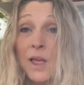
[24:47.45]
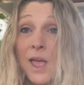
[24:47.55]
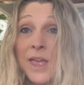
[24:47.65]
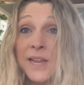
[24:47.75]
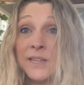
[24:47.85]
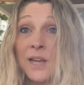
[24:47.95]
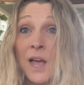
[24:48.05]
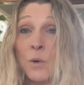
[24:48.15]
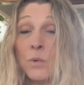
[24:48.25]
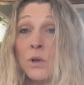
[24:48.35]
And
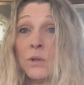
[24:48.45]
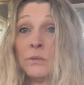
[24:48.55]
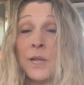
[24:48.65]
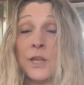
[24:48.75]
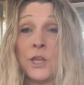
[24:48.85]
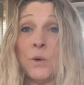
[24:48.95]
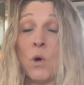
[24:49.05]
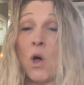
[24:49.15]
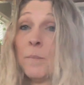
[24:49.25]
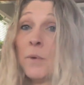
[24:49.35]
I will take you
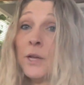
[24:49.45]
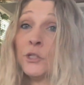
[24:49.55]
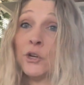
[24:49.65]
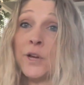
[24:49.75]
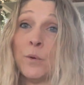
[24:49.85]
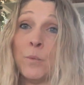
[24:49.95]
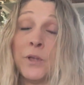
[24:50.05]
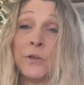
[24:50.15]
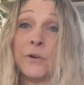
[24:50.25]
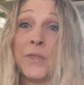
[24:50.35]
on my journey,
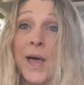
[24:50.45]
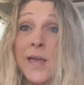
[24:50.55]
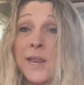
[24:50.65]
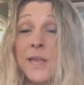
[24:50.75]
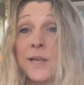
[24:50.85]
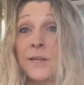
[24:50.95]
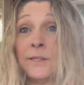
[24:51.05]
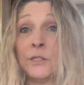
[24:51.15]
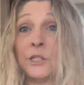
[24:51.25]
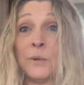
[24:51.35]
whether that
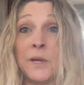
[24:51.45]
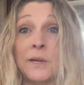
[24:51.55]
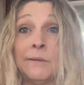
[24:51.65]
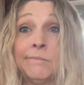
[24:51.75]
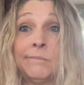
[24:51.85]
is doing